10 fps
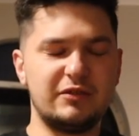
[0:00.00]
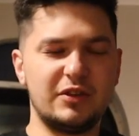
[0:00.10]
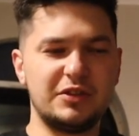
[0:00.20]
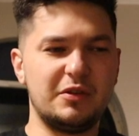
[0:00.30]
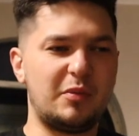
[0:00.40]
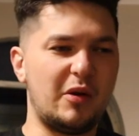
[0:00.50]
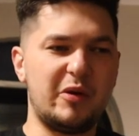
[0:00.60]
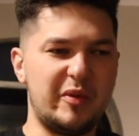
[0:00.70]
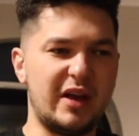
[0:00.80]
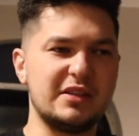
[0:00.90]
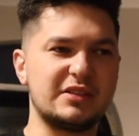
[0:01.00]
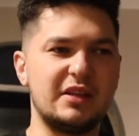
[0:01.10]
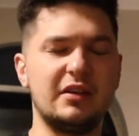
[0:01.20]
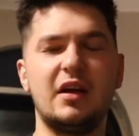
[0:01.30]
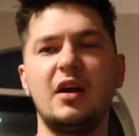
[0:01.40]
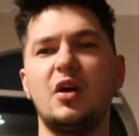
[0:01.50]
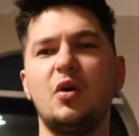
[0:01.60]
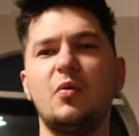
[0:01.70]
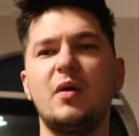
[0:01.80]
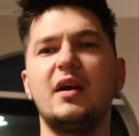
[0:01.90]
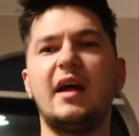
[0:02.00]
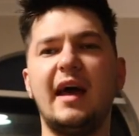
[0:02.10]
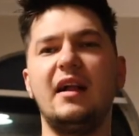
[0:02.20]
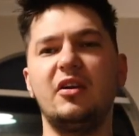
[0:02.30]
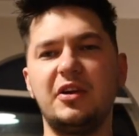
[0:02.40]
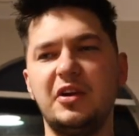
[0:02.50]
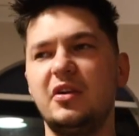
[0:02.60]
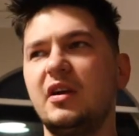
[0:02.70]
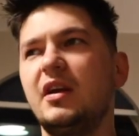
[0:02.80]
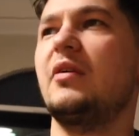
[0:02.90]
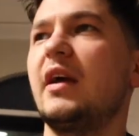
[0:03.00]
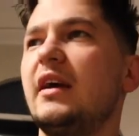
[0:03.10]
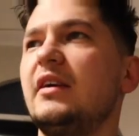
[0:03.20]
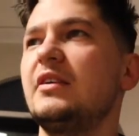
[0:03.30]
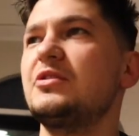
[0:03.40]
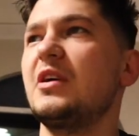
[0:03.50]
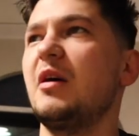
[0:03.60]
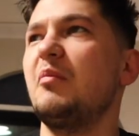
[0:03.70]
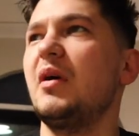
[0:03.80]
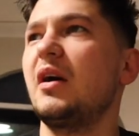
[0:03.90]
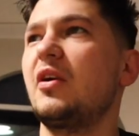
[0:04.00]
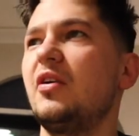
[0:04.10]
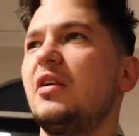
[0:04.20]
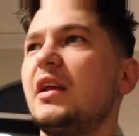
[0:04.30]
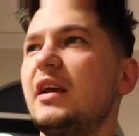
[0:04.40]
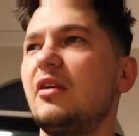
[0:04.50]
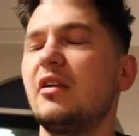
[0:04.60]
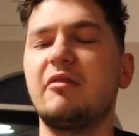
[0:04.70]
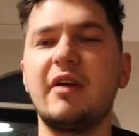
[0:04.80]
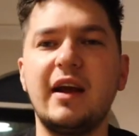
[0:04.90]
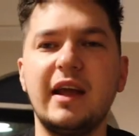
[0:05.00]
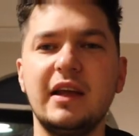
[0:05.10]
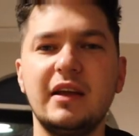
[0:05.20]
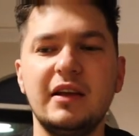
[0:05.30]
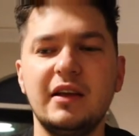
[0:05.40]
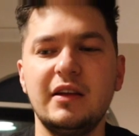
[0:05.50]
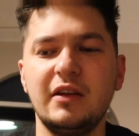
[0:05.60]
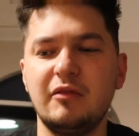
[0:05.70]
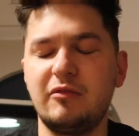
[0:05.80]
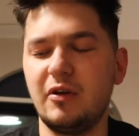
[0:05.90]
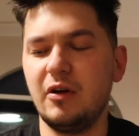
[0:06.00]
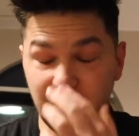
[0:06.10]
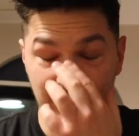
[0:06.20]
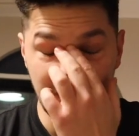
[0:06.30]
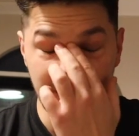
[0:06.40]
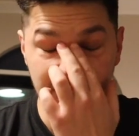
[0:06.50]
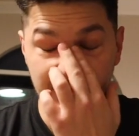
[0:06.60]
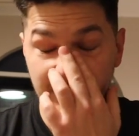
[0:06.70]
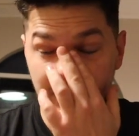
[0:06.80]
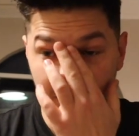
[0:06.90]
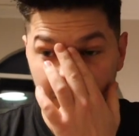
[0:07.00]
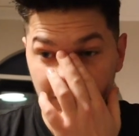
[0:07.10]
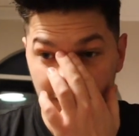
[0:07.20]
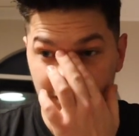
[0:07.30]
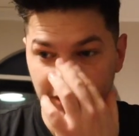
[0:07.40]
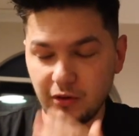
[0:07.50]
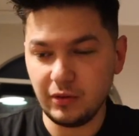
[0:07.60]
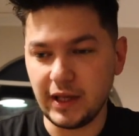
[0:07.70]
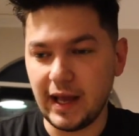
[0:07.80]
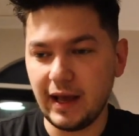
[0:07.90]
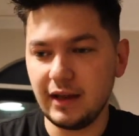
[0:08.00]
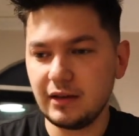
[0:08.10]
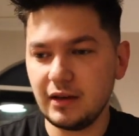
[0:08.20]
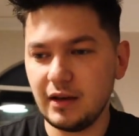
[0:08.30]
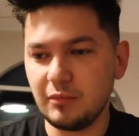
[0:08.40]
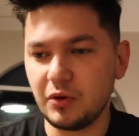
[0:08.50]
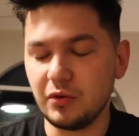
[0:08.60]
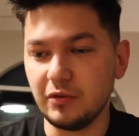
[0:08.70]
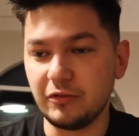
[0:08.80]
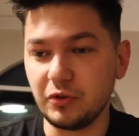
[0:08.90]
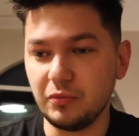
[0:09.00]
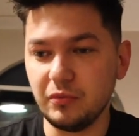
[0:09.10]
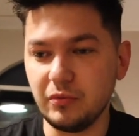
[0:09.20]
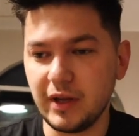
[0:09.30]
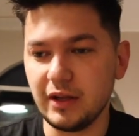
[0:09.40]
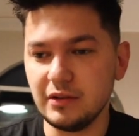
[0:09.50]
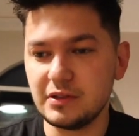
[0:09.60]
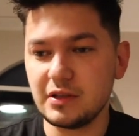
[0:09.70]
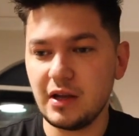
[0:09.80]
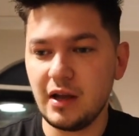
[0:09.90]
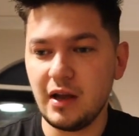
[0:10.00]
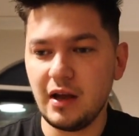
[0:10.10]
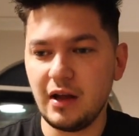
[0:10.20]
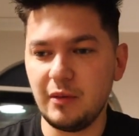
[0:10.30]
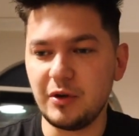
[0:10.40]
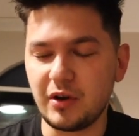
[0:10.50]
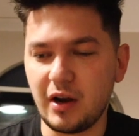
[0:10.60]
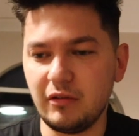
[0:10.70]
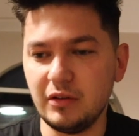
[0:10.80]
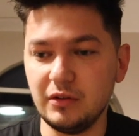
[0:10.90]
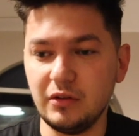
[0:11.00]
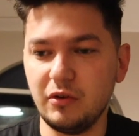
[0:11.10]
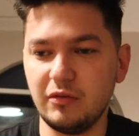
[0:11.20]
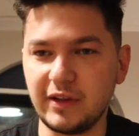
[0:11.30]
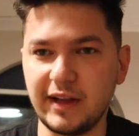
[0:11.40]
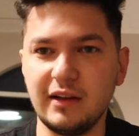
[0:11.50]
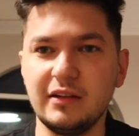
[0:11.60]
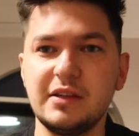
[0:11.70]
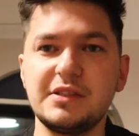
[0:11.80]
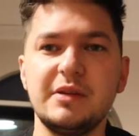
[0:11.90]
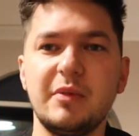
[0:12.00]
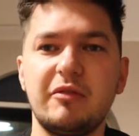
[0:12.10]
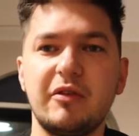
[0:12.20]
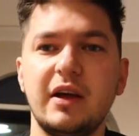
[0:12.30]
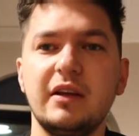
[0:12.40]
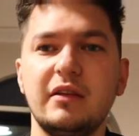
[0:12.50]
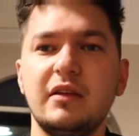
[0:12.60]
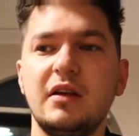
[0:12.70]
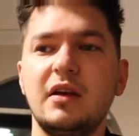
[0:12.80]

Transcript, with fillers: first, you'll probably be asking, where the hell are you? Okay, so I'm currently on a ferry from Dublin over to Holyhead, going over to Wales. I'll be travelling over to England to see my friend